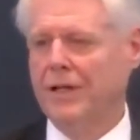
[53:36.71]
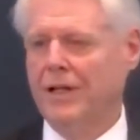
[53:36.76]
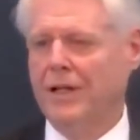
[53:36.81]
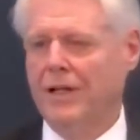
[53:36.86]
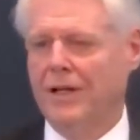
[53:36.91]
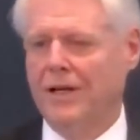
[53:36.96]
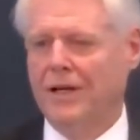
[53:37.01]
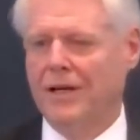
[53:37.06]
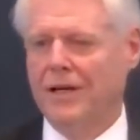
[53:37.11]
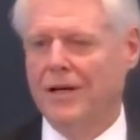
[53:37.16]

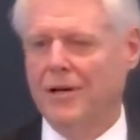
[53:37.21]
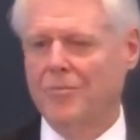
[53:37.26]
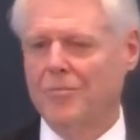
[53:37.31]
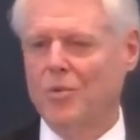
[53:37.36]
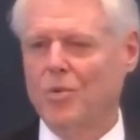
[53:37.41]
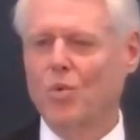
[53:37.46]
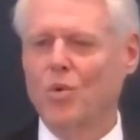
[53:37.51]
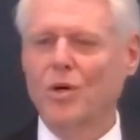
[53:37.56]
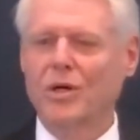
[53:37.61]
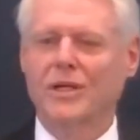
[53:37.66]
um,
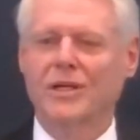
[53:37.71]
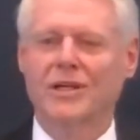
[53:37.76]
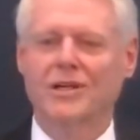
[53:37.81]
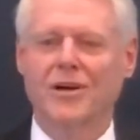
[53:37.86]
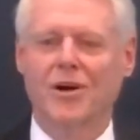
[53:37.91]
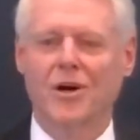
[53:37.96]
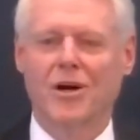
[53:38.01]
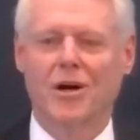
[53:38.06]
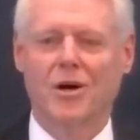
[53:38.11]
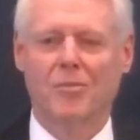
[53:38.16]
working on
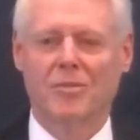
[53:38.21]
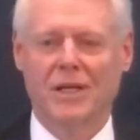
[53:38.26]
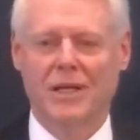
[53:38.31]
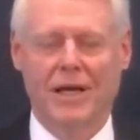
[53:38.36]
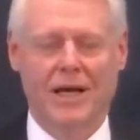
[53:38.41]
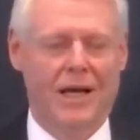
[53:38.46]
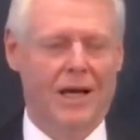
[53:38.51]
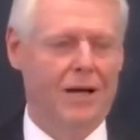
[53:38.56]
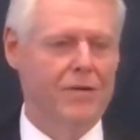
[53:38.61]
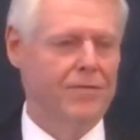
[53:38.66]
our
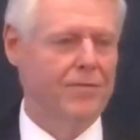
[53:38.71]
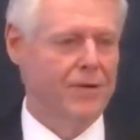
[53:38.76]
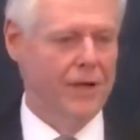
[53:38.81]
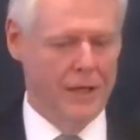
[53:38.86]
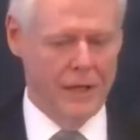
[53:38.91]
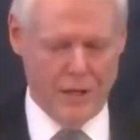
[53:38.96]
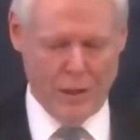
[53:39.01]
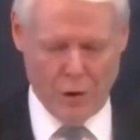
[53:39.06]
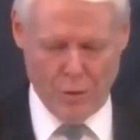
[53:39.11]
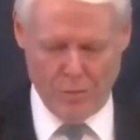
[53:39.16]
behalf and
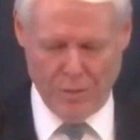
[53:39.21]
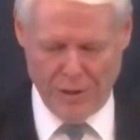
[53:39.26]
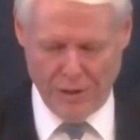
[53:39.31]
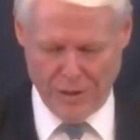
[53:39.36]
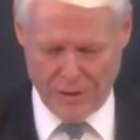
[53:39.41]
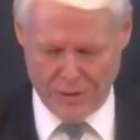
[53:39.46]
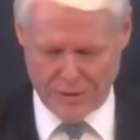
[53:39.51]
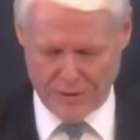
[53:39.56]
helping us.